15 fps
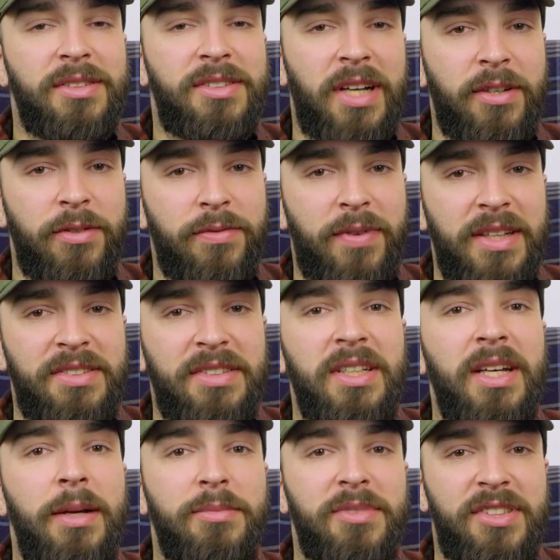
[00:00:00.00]
sacrificing
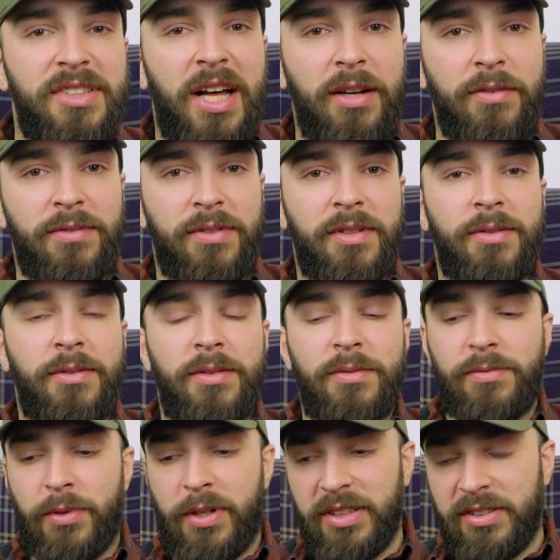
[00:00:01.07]
himself
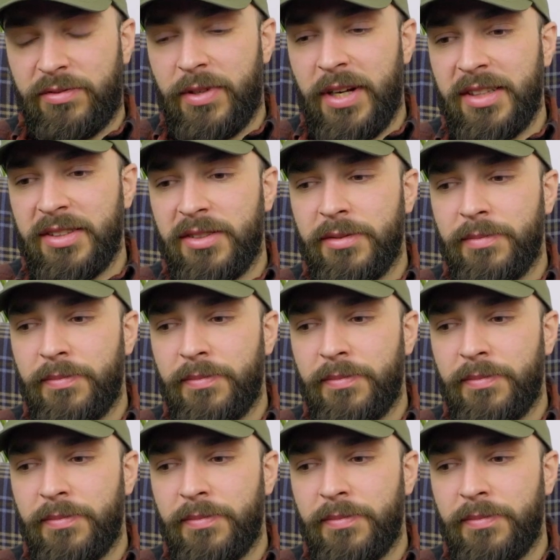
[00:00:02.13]
for his friends.